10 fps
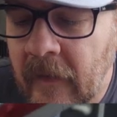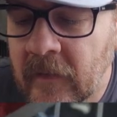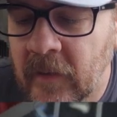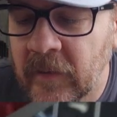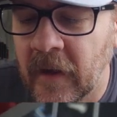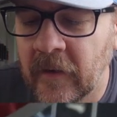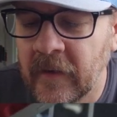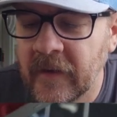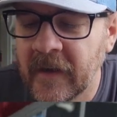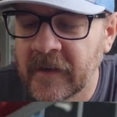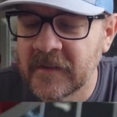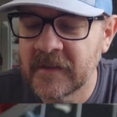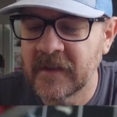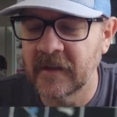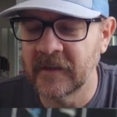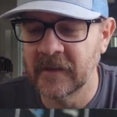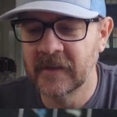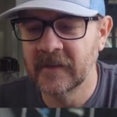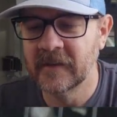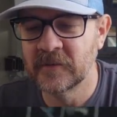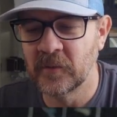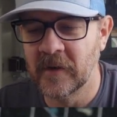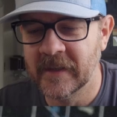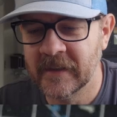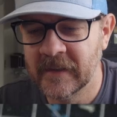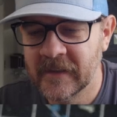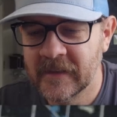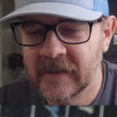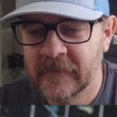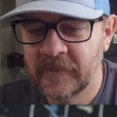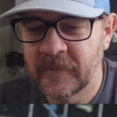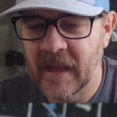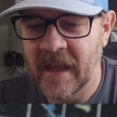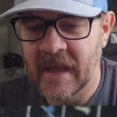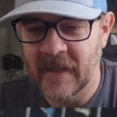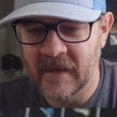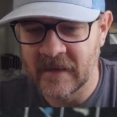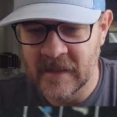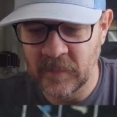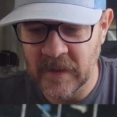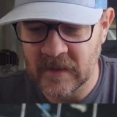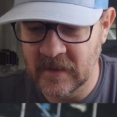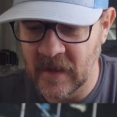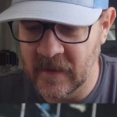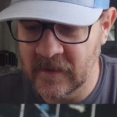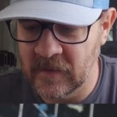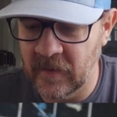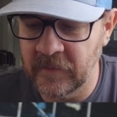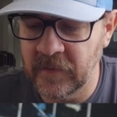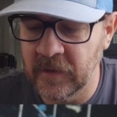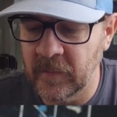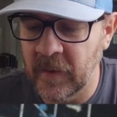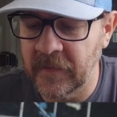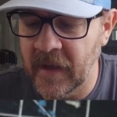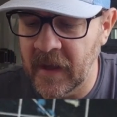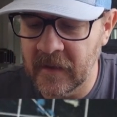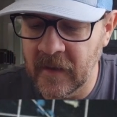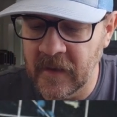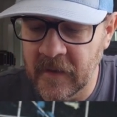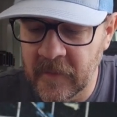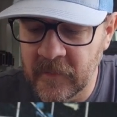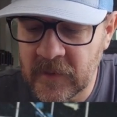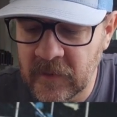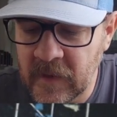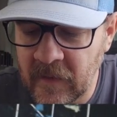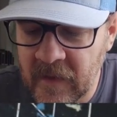There we go. It actually stuck good. There's one. And that knee piece stayed, so I feel good about that. So now